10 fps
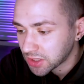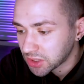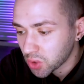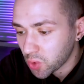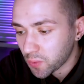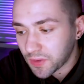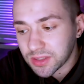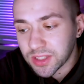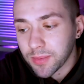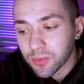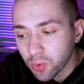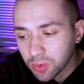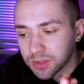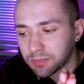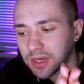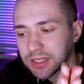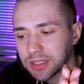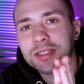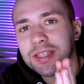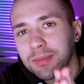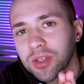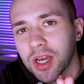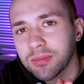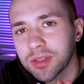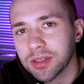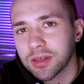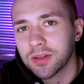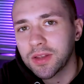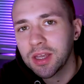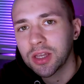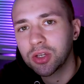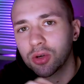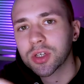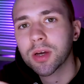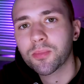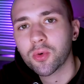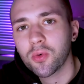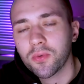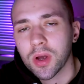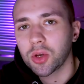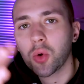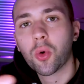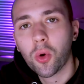So the same rules, but sometimes they not approve new